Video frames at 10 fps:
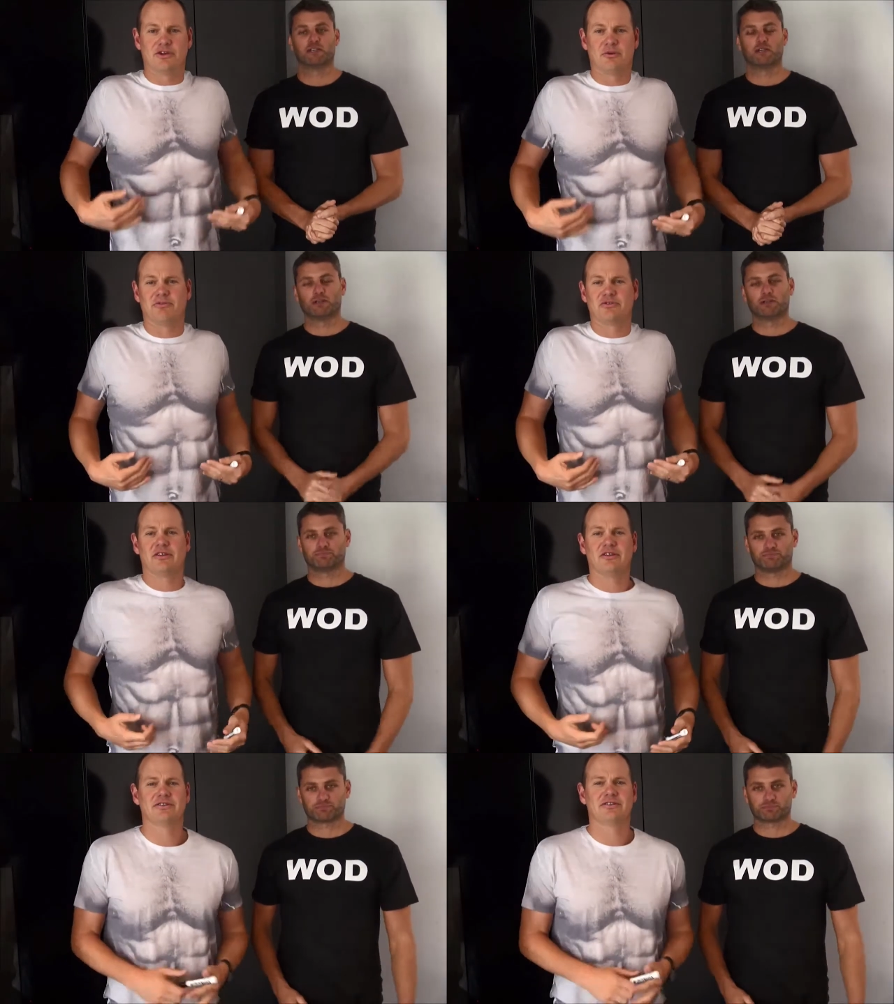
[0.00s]
Speaker 1: Top off
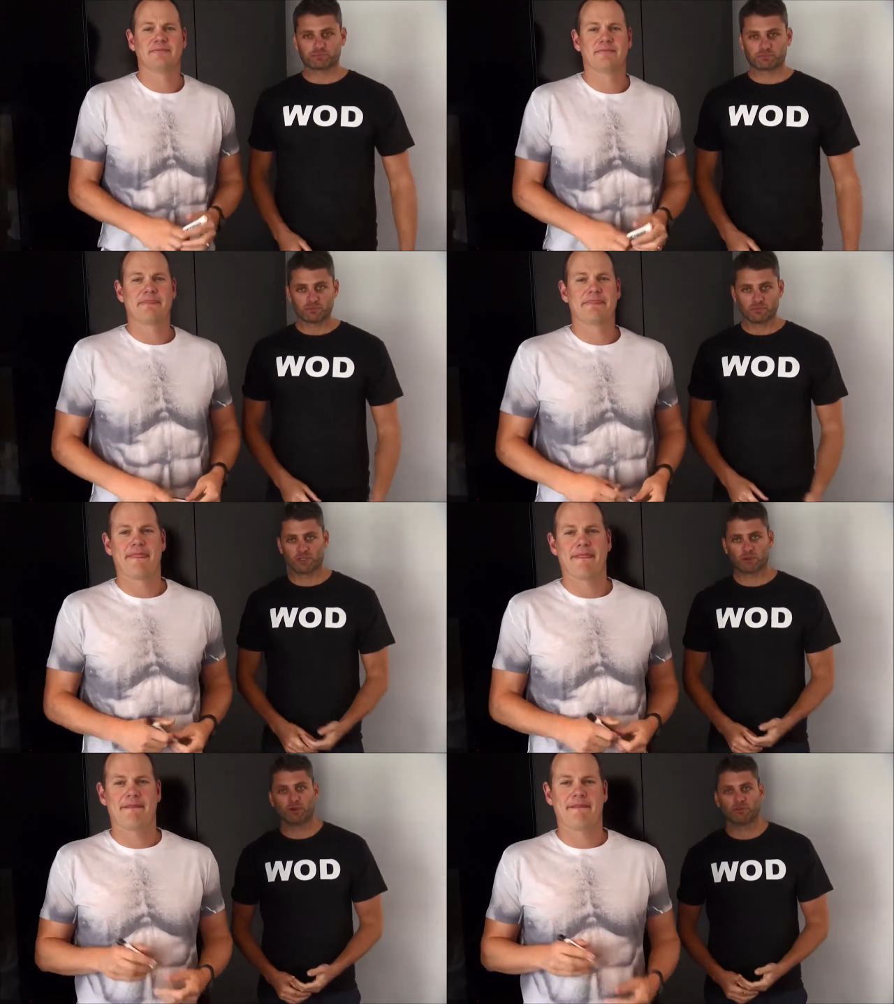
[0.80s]
jugglers.
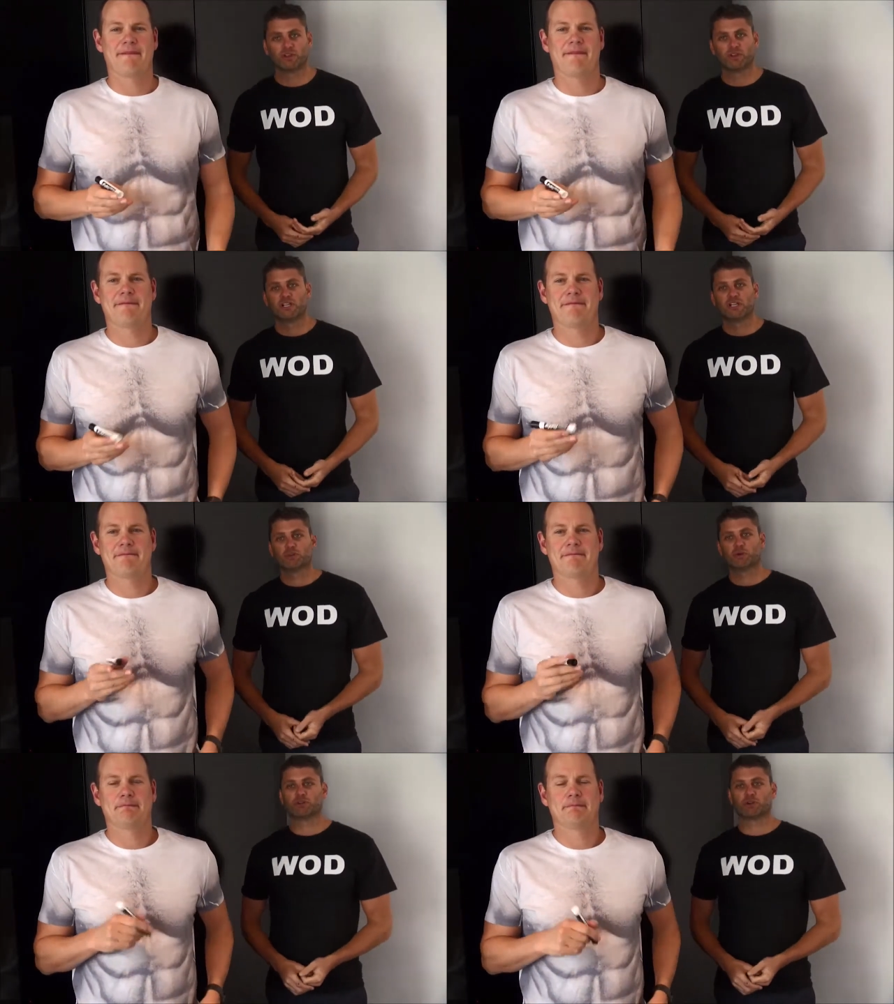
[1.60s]
Top off.
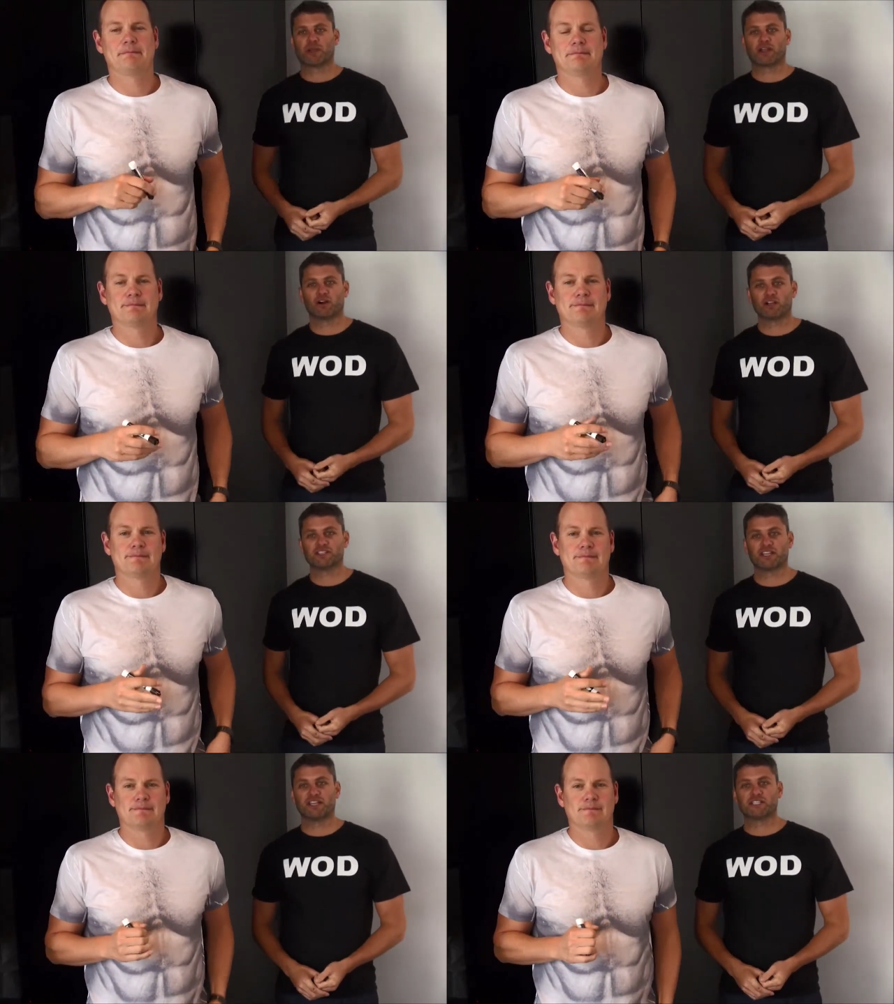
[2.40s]
So what we're talking about guys
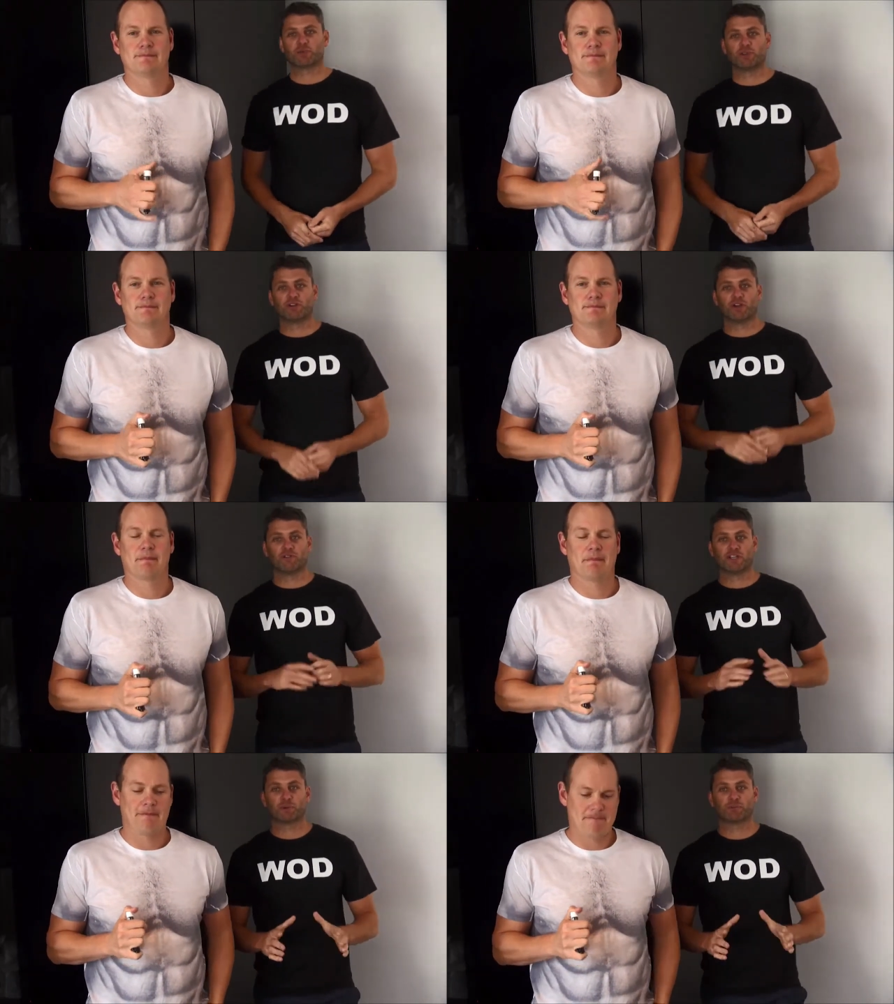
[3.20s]
is when you've got an
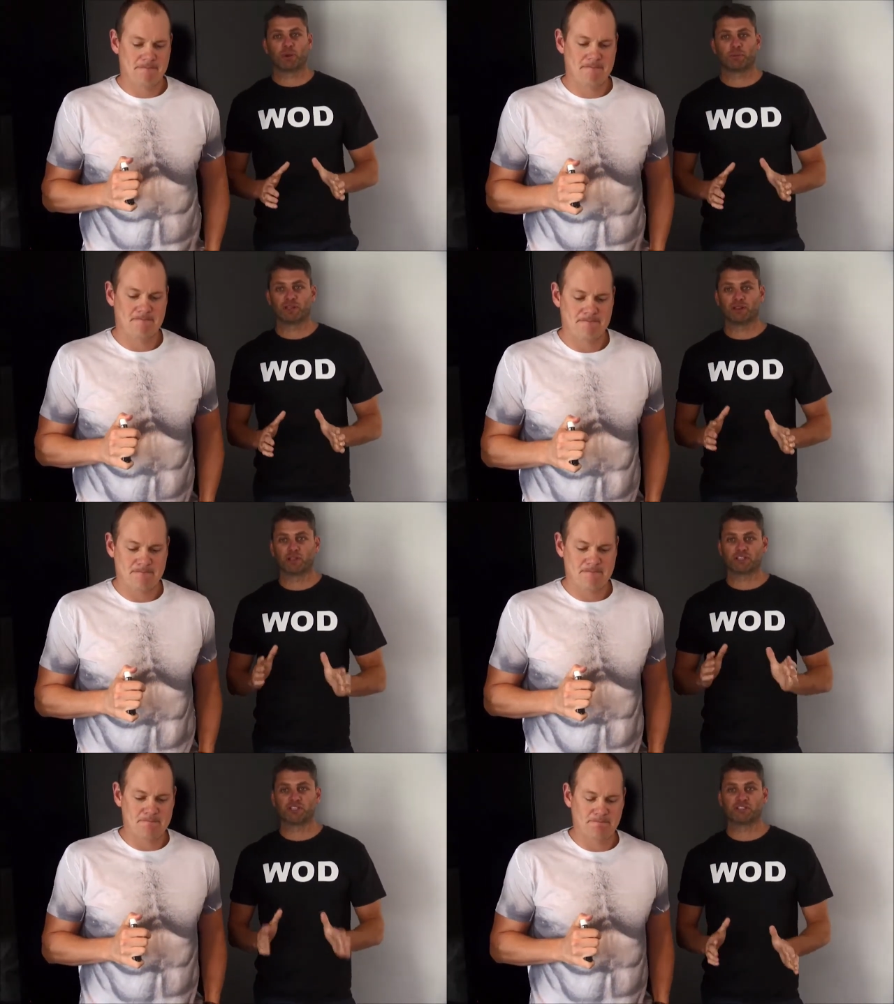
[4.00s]
investment property,
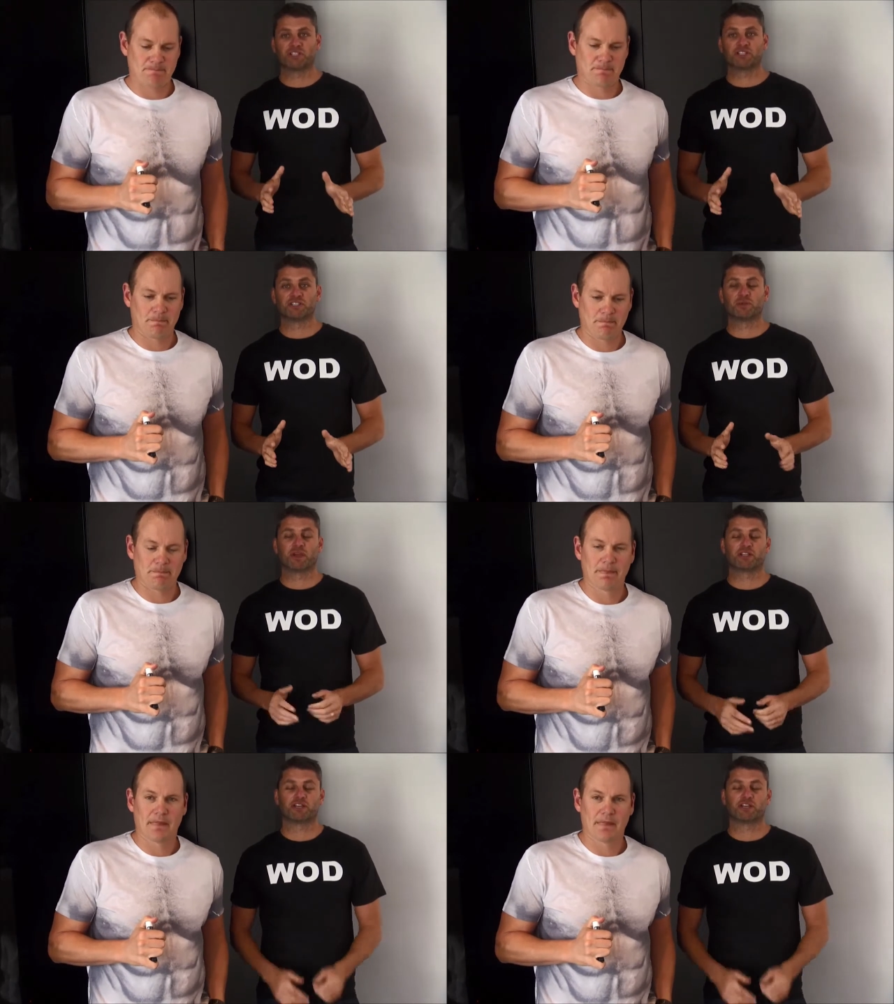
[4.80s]
lots of decisions to make.